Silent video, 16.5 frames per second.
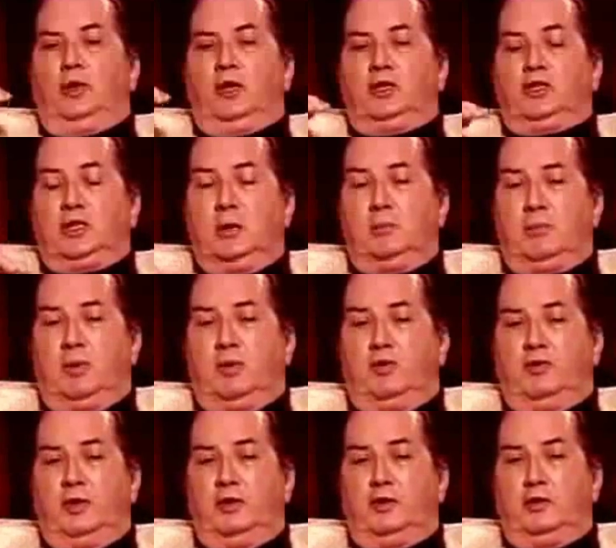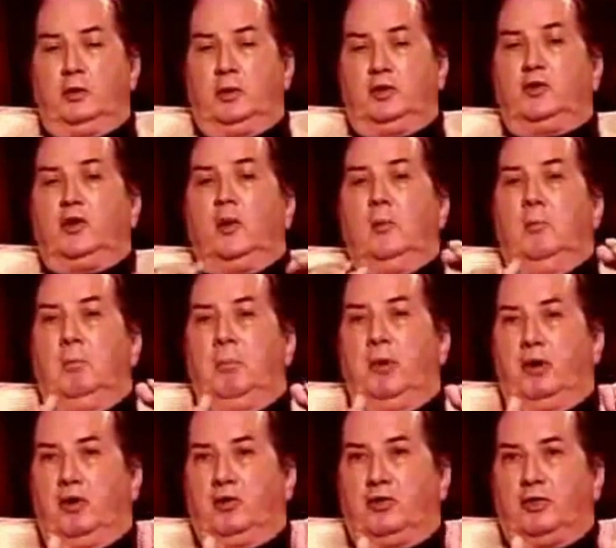So when the ship pulls into its
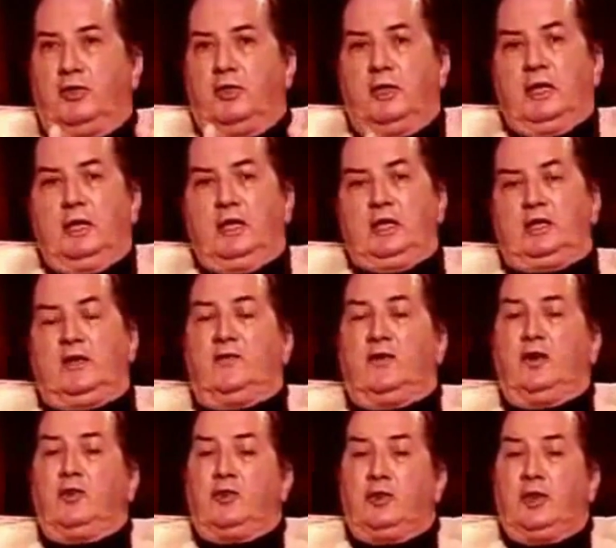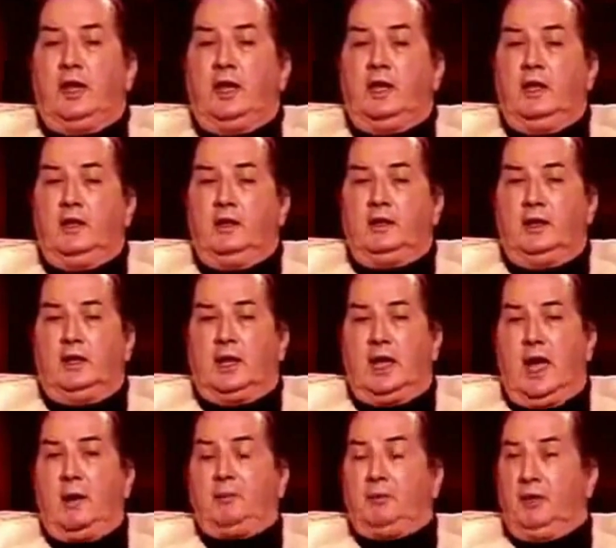berth, the first thing
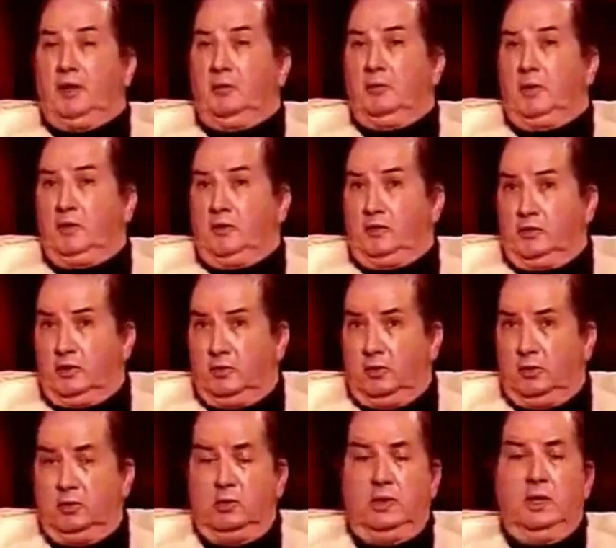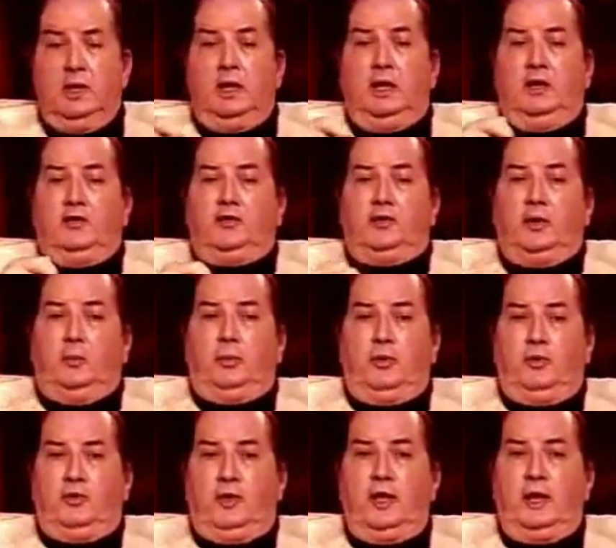the captain must do is
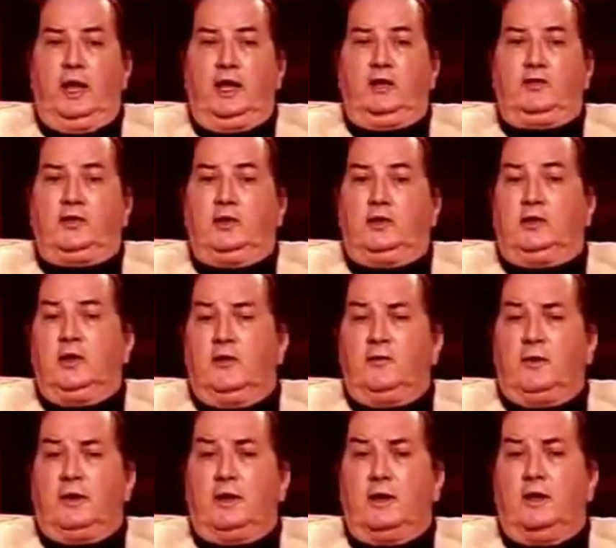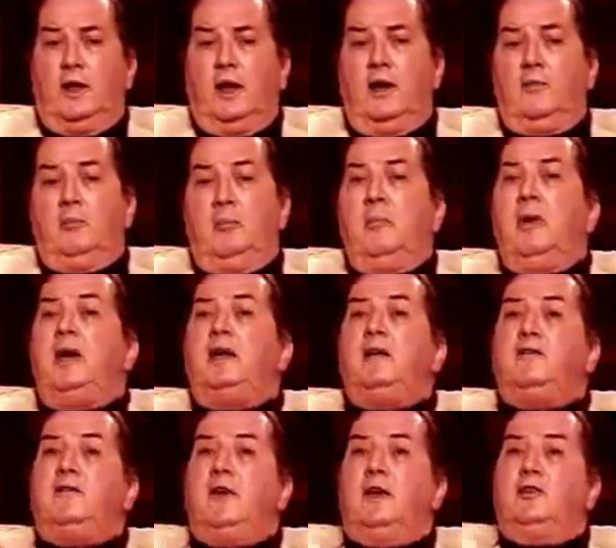to present a certificate of
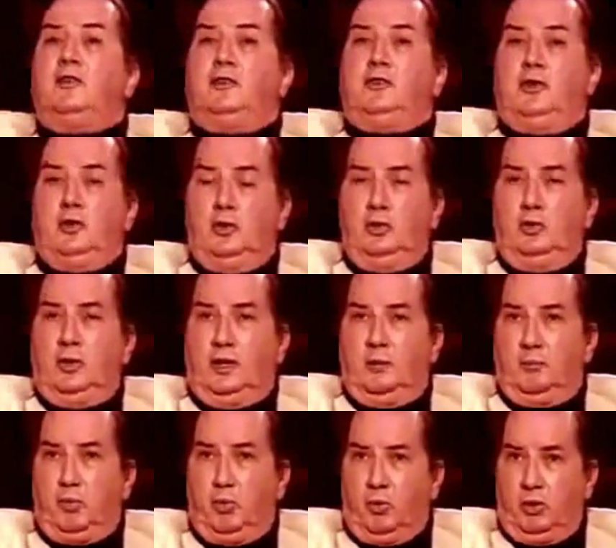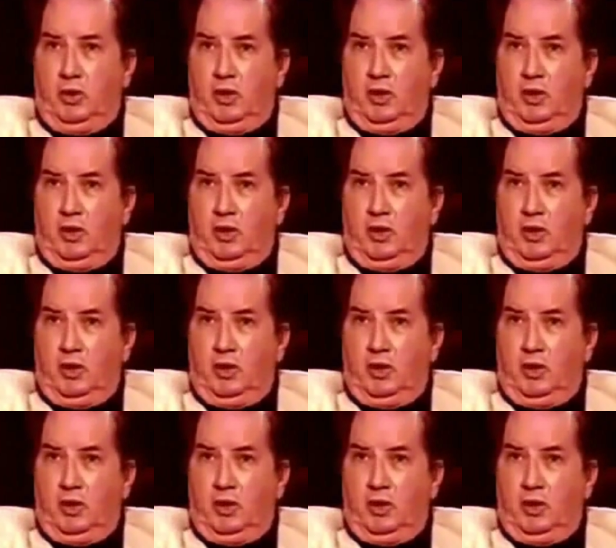manifest to the